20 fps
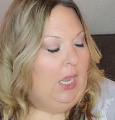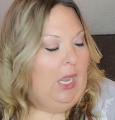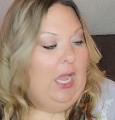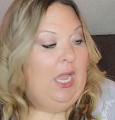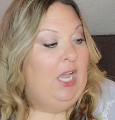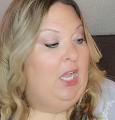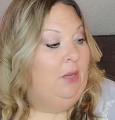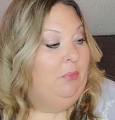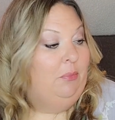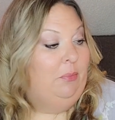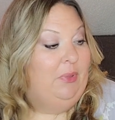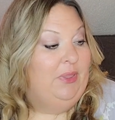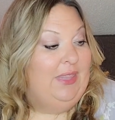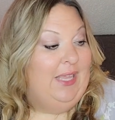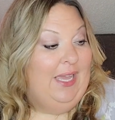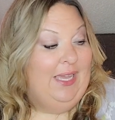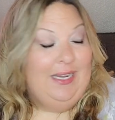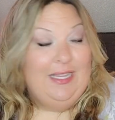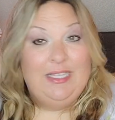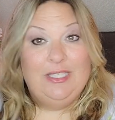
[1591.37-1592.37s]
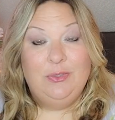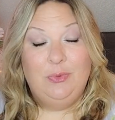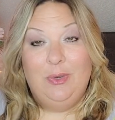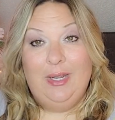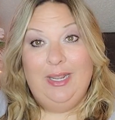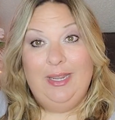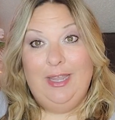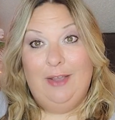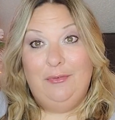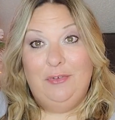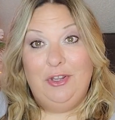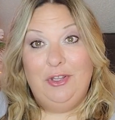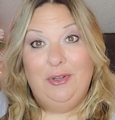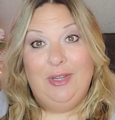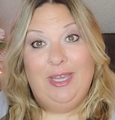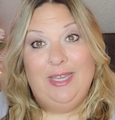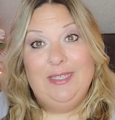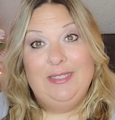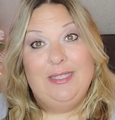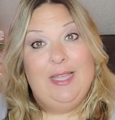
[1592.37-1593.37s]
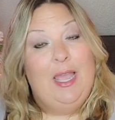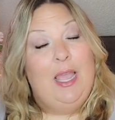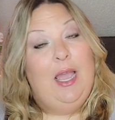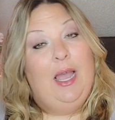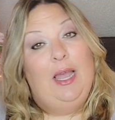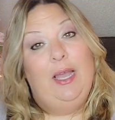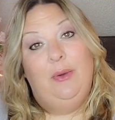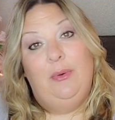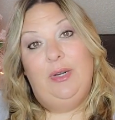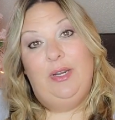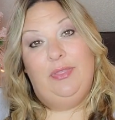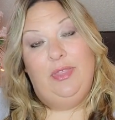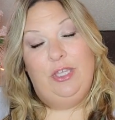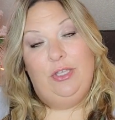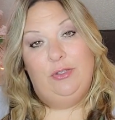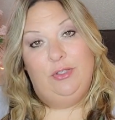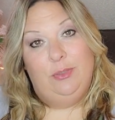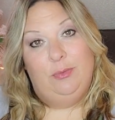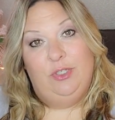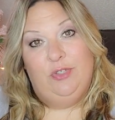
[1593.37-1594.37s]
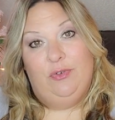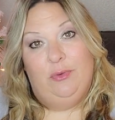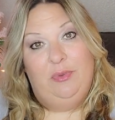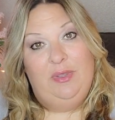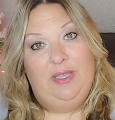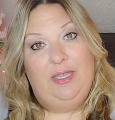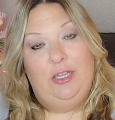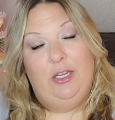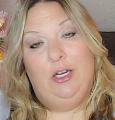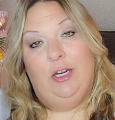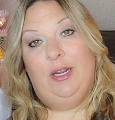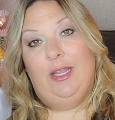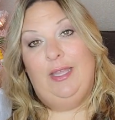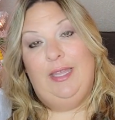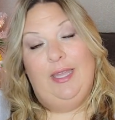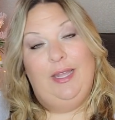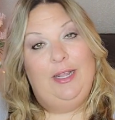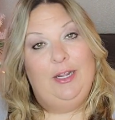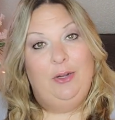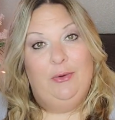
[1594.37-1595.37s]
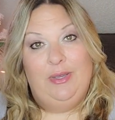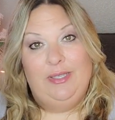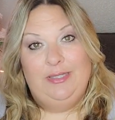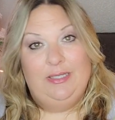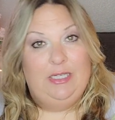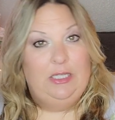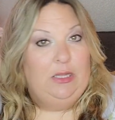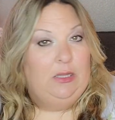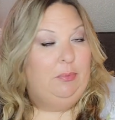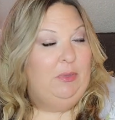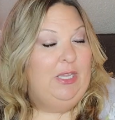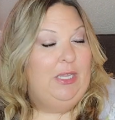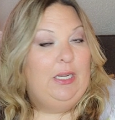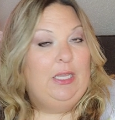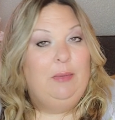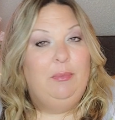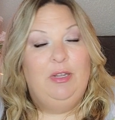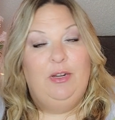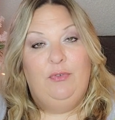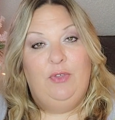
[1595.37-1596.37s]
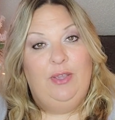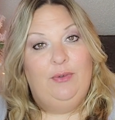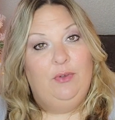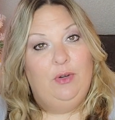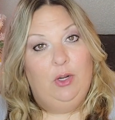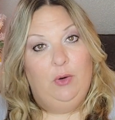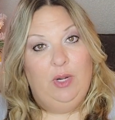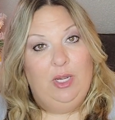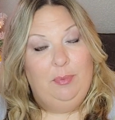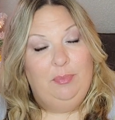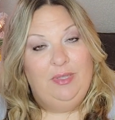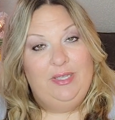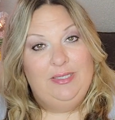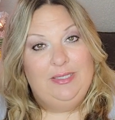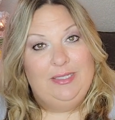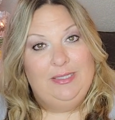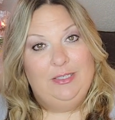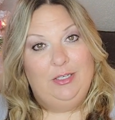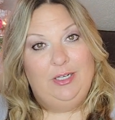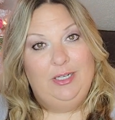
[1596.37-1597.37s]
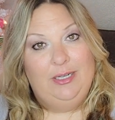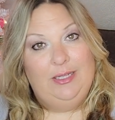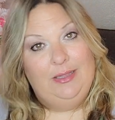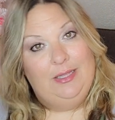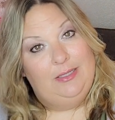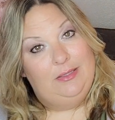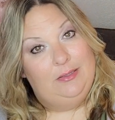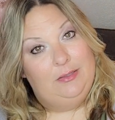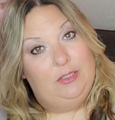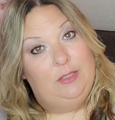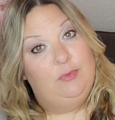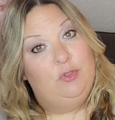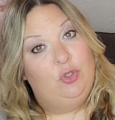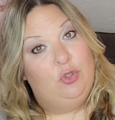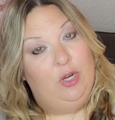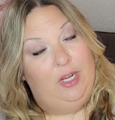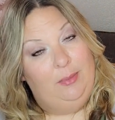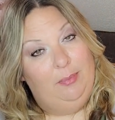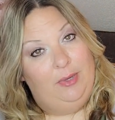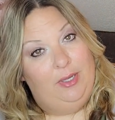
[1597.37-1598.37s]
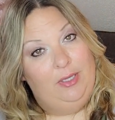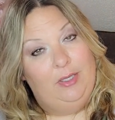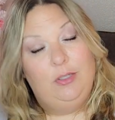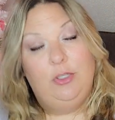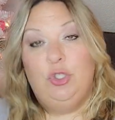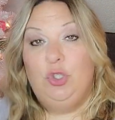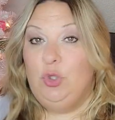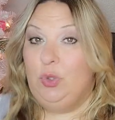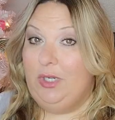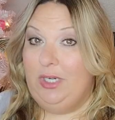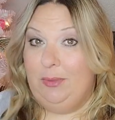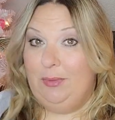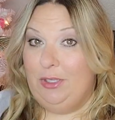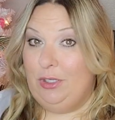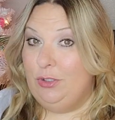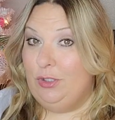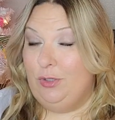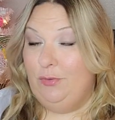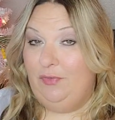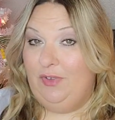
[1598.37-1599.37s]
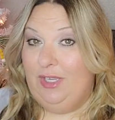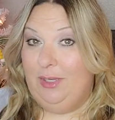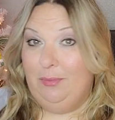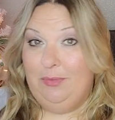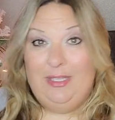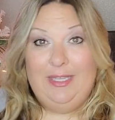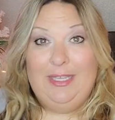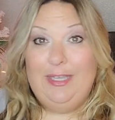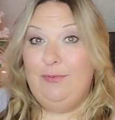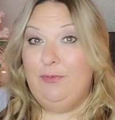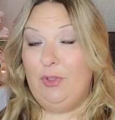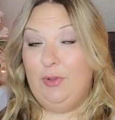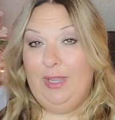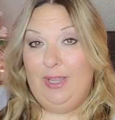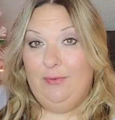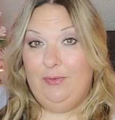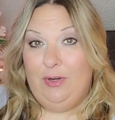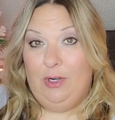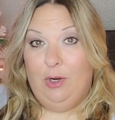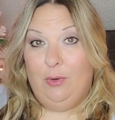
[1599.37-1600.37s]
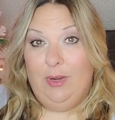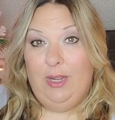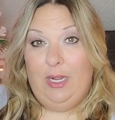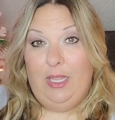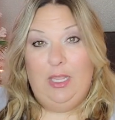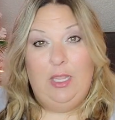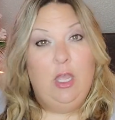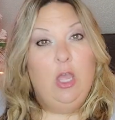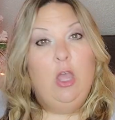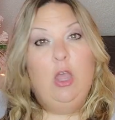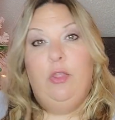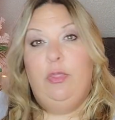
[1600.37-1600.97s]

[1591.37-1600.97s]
Um, but that is what I got for you guys. I want to thank you so much for being here. Again, I know I said at the beginning, but if you haven't already, please consider hitting that subscribe button, joining my YouTube family if you haven't already.